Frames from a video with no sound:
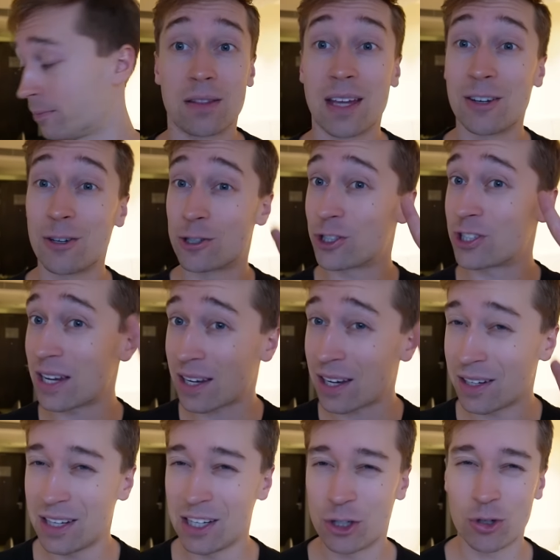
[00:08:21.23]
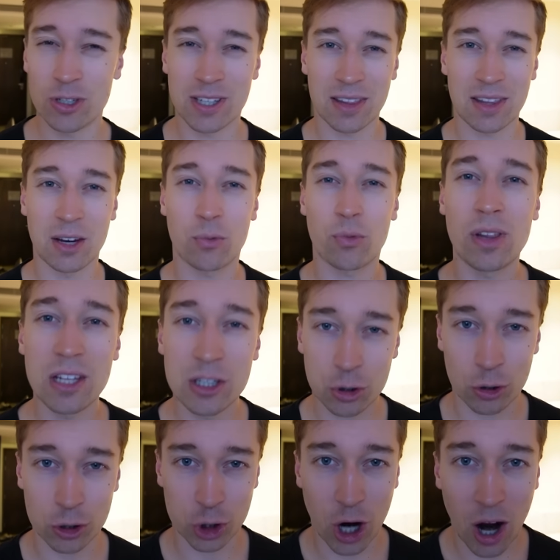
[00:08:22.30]
Then the second issue is that they really
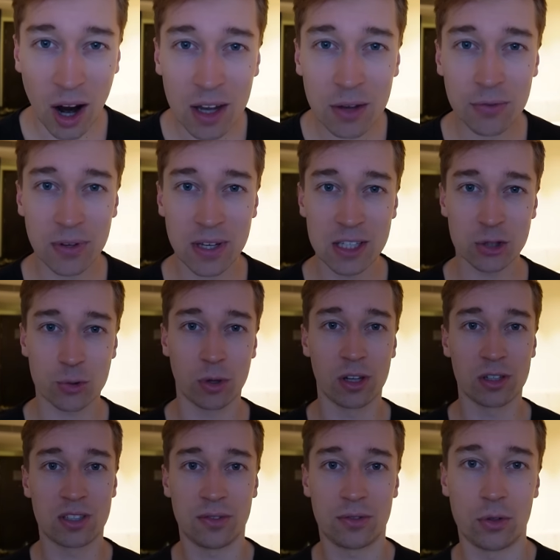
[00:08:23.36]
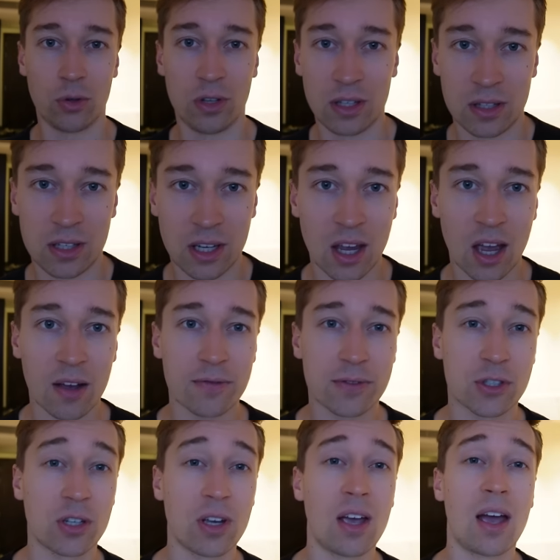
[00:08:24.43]
charge high fees relative to
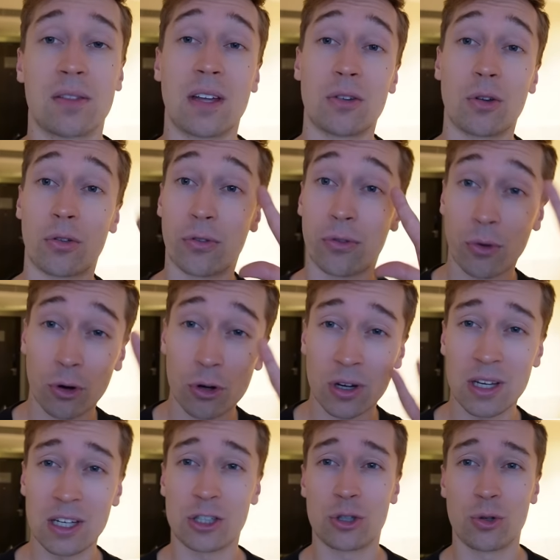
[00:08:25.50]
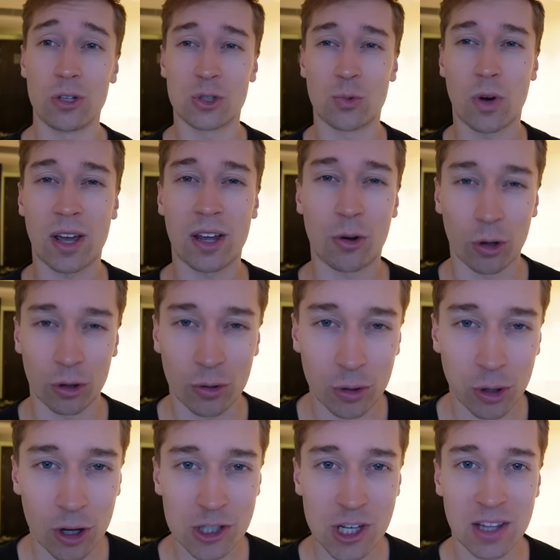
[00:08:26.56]
ETFs. Then the third issue is what I call
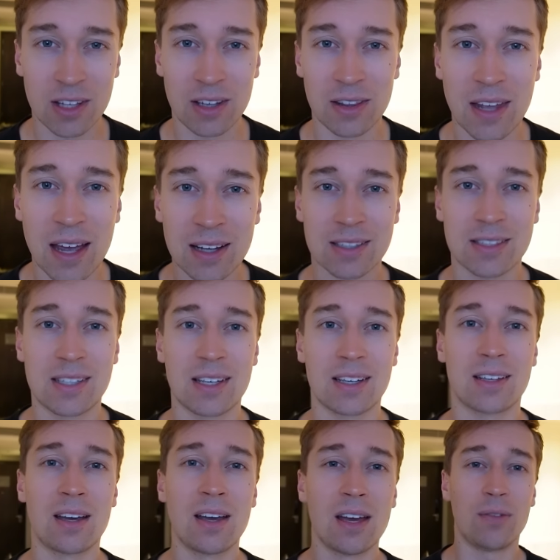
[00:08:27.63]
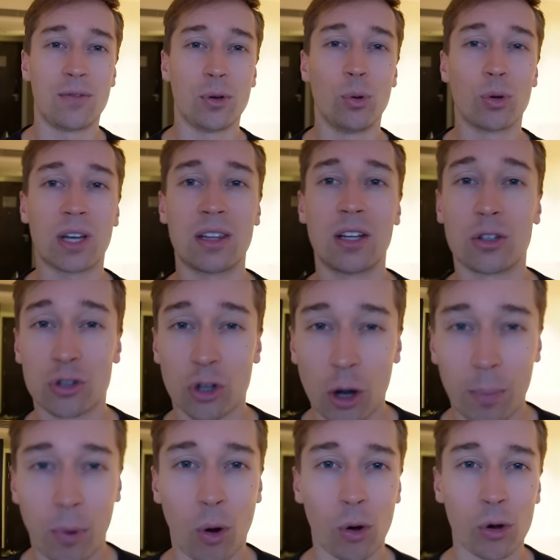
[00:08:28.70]
closet indexing. If you look at their
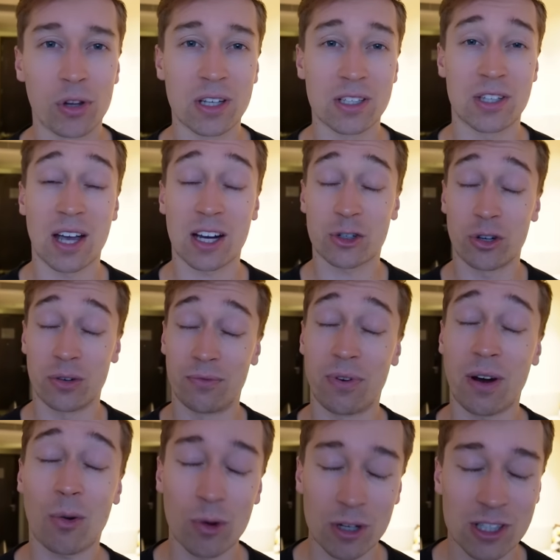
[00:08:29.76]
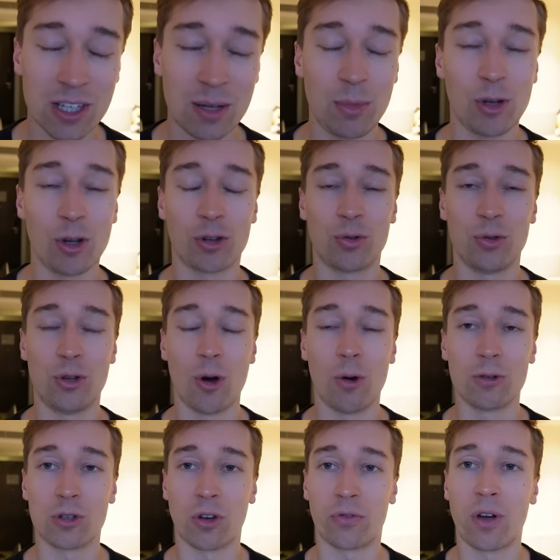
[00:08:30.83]
top holdings, they're actually very similar to
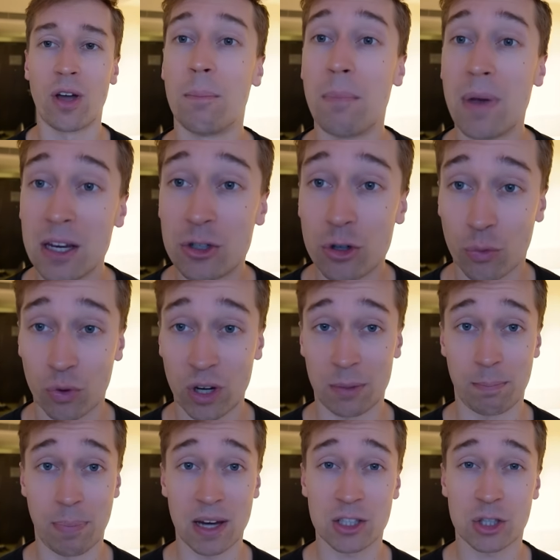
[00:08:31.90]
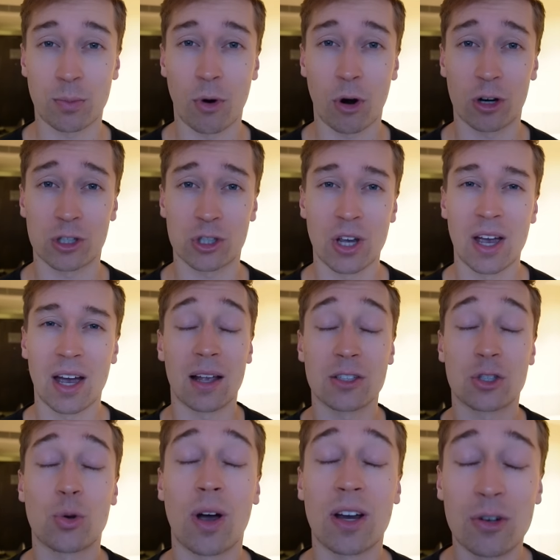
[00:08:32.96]
those of major REIT benchmarks,
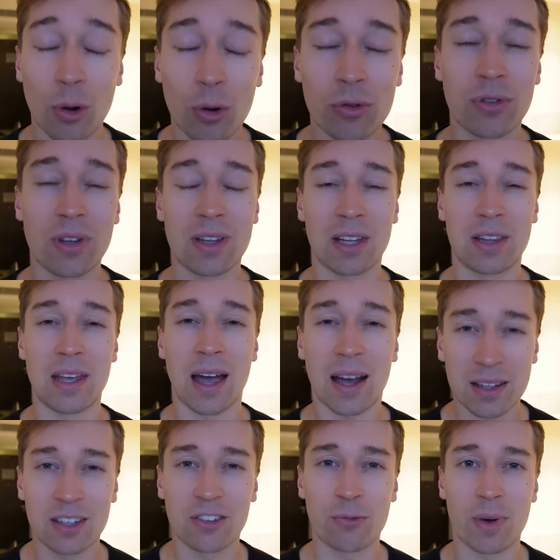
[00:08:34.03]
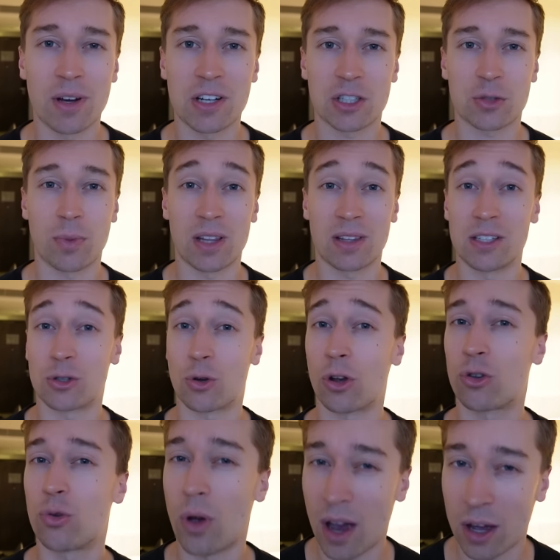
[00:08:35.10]
and so I don't think that the active management is
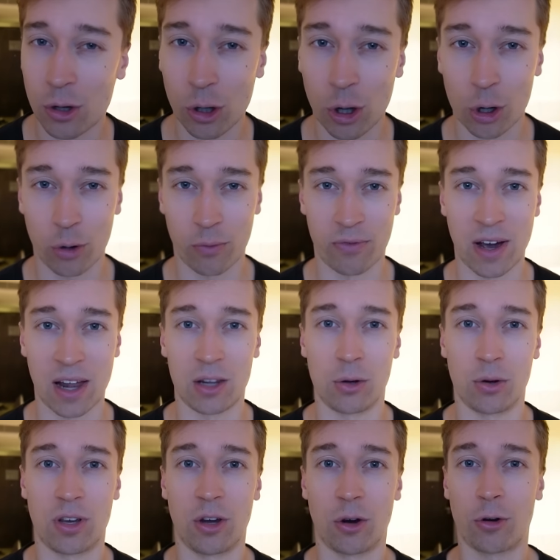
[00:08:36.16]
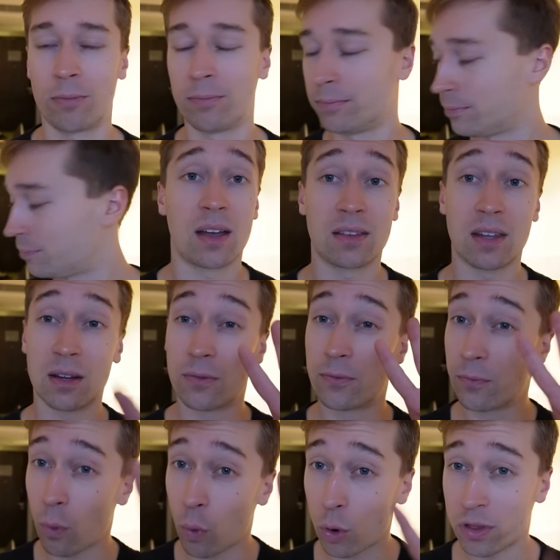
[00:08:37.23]
going to add a lot of value here. And then
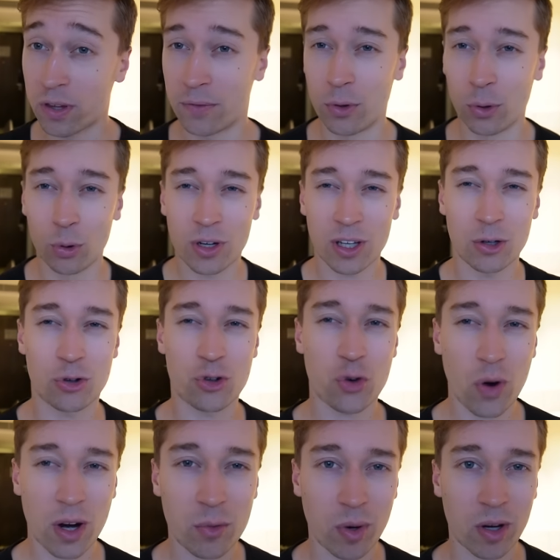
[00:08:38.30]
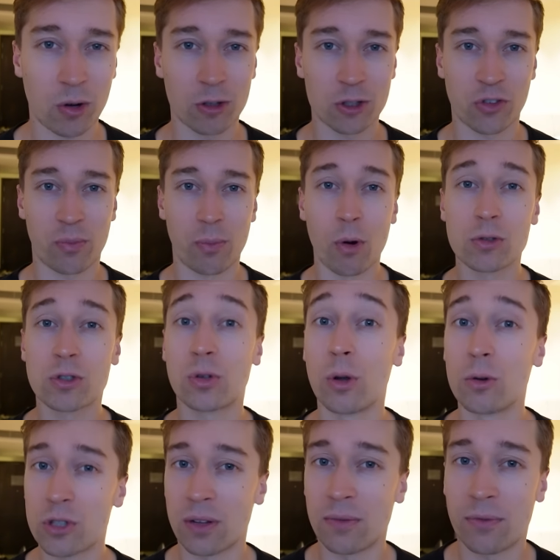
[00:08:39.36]
fourth, if you look at the track records of most
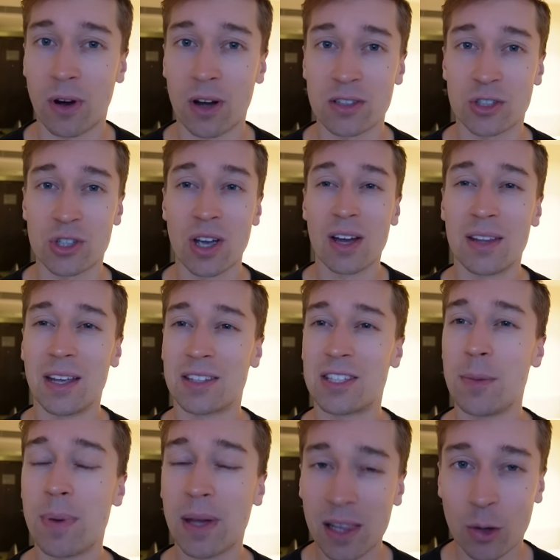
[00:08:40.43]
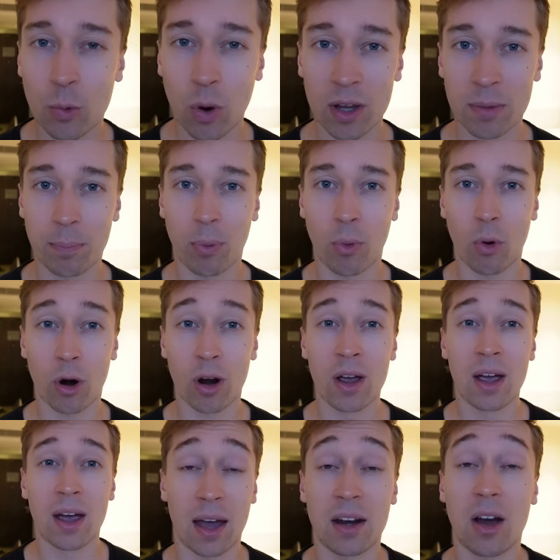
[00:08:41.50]
closed-end funds, they're typically quite
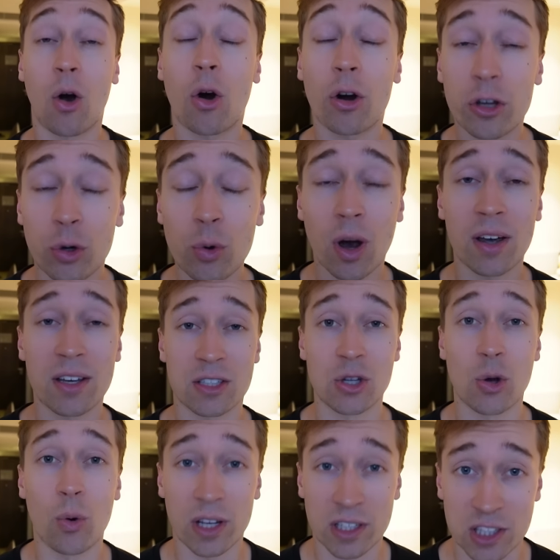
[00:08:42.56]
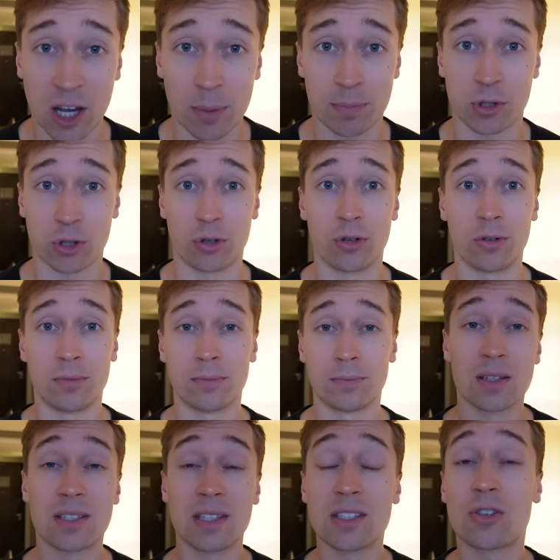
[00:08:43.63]
poor, and RQI is no exception.
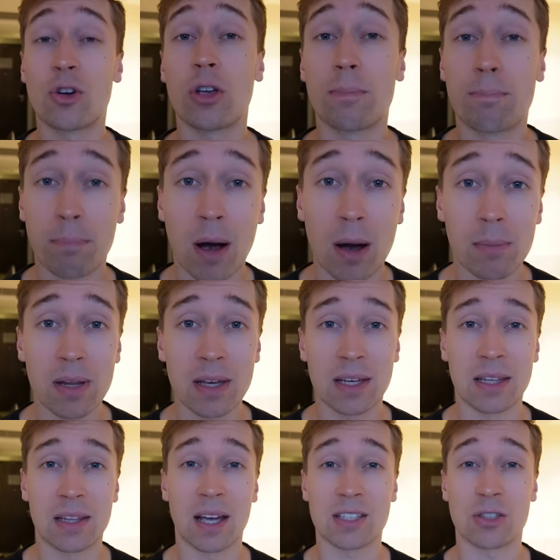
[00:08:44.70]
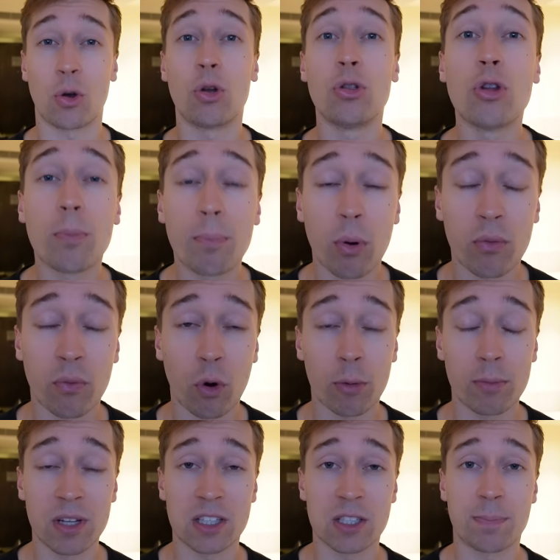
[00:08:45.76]
Since going public, it has
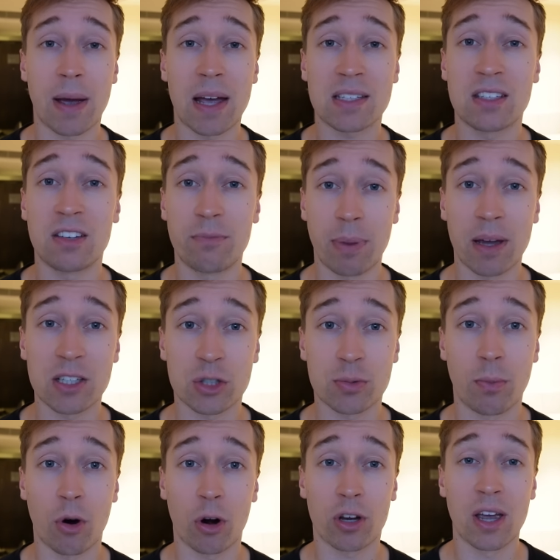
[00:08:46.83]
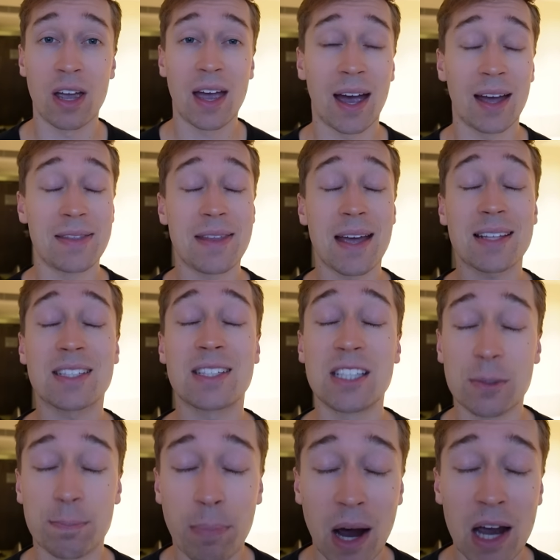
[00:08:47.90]
underperformed its passive benchmark, and that's
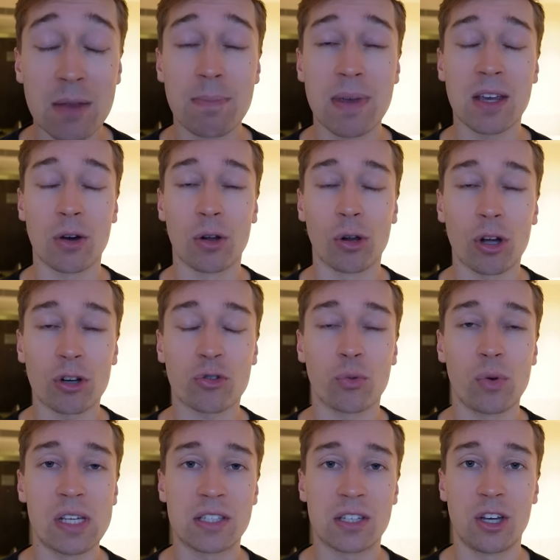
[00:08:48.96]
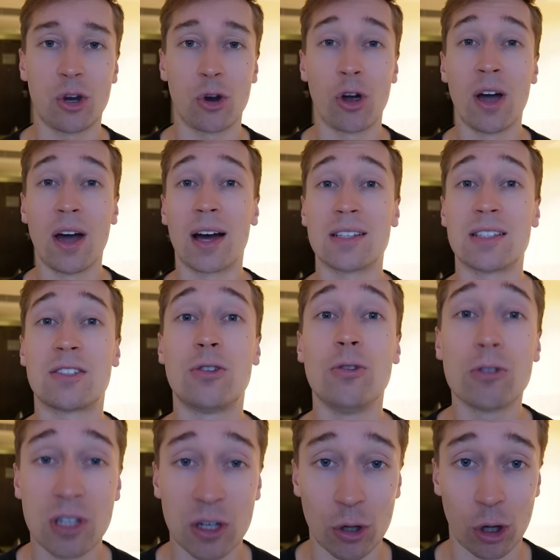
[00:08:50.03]
despite being a lot riskier as it's
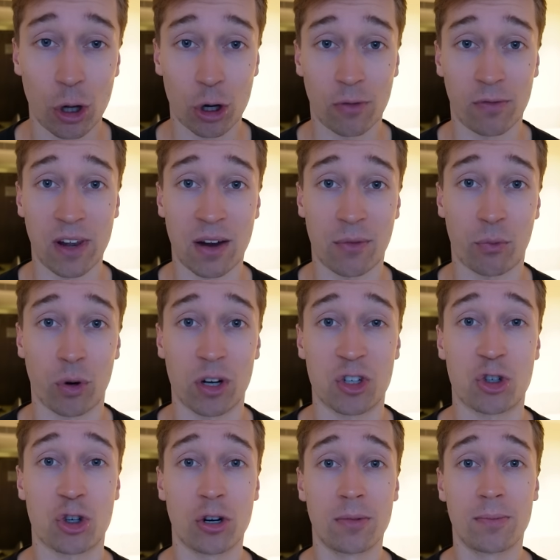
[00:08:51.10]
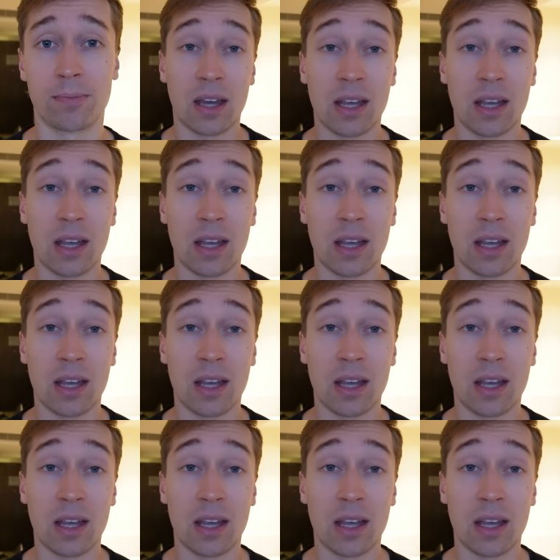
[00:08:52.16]
using a lot of leverage.